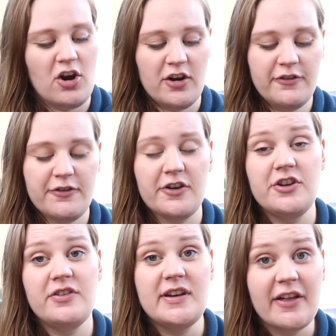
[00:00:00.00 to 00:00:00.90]
on for
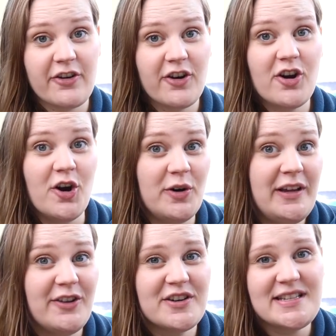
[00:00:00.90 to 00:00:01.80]
another
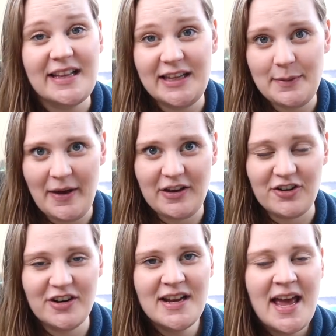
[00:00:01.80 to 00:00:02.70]
Joji Locatelli
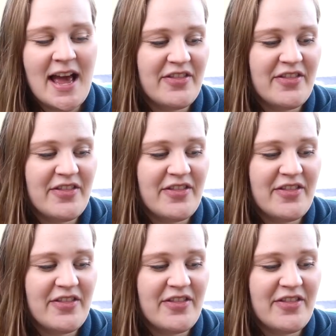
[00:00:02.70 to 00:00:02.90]
pattern.